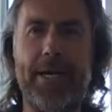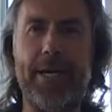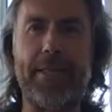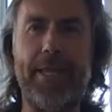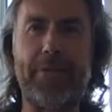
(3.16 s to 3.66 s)

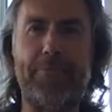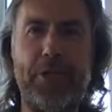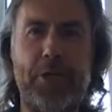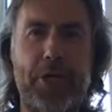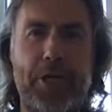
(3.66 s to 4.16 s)
thanks for
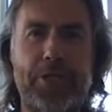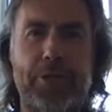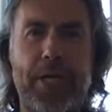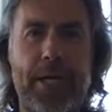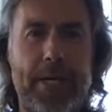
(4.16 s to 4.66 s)
joining us
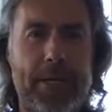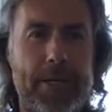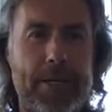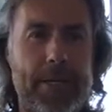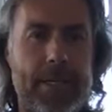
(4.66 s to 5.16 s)
today.
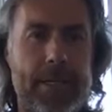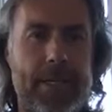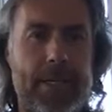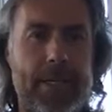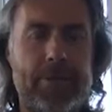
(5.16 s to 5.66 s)

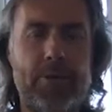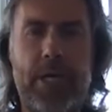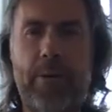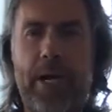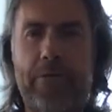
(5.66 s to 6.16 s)

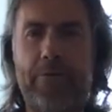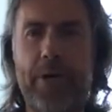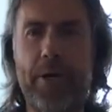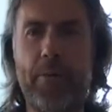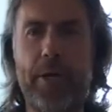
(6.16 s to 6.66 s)
Today we have
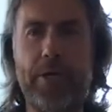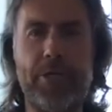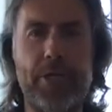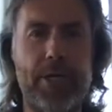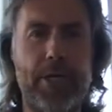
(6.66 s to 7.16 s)
with us
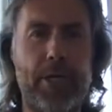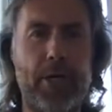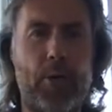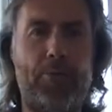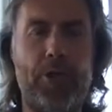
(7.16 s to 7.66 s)

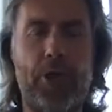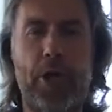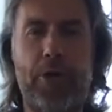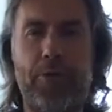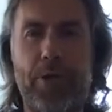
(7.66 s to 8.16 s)
Rob van
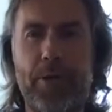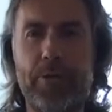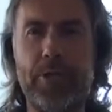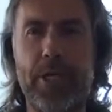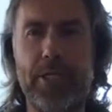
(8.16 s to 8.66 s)
Heuvel,
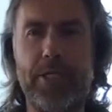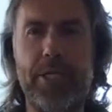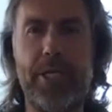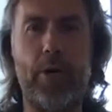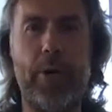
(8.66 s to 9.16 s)
who's the
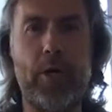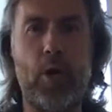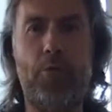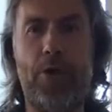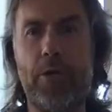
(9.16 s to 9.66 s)
CEO and
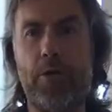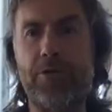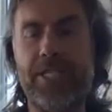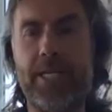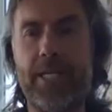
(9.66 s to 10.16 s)
co-founder of
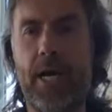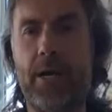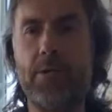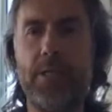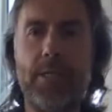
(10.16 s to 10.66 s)

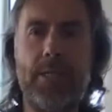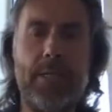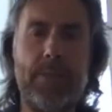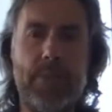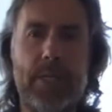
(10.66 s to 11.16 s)
Sendcloud,
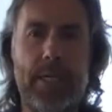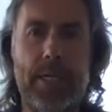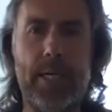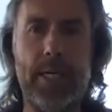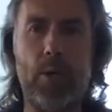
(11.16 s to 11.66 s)

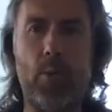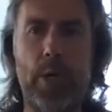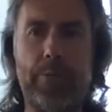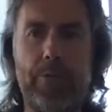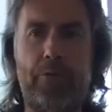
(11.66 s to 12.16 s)

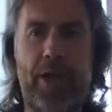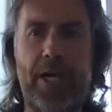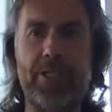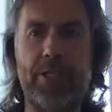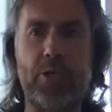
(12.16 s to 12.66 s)
one of the
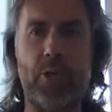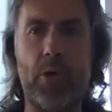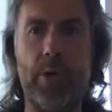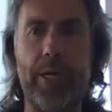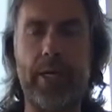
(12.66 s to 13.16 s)
fastest
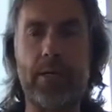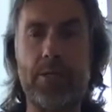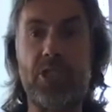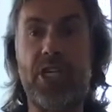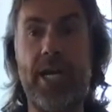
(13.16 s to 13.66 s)
growing
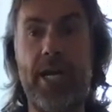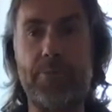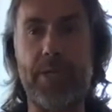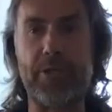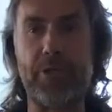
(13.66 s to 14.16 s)

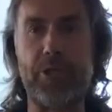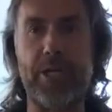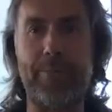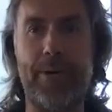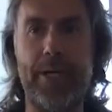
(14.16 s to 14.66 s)
scale-ups, I should
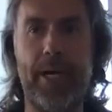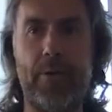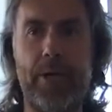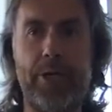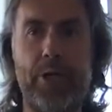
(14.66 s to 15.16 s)
say, by now
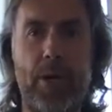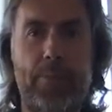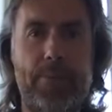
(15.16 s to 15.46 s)
in Europe